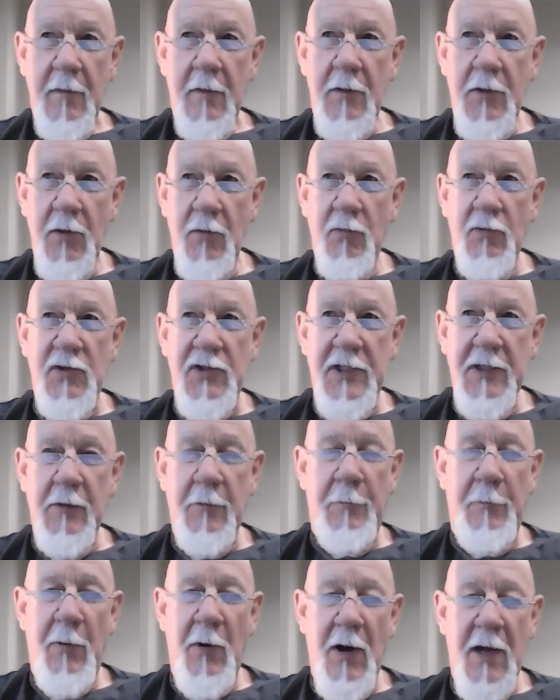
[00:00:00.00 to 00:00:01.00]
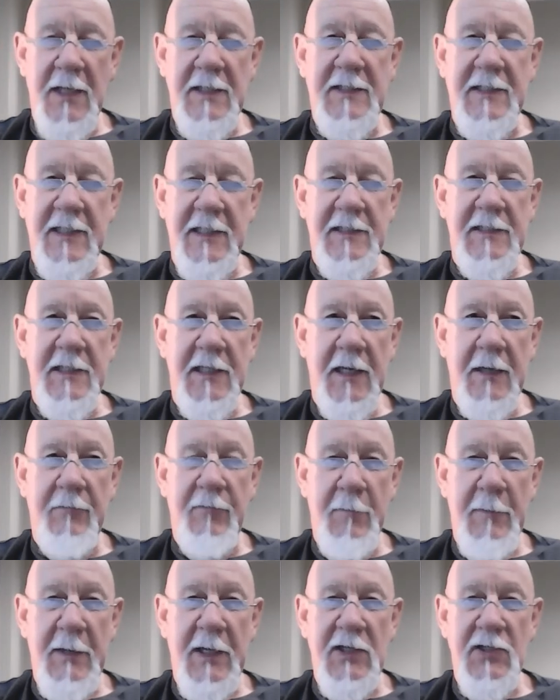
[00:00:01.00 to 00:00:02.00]
You were still processing
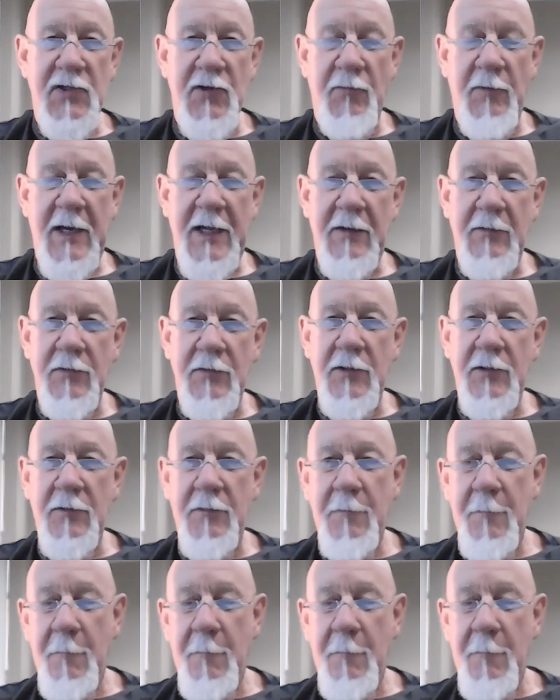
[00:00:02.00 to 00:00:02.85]
information around you.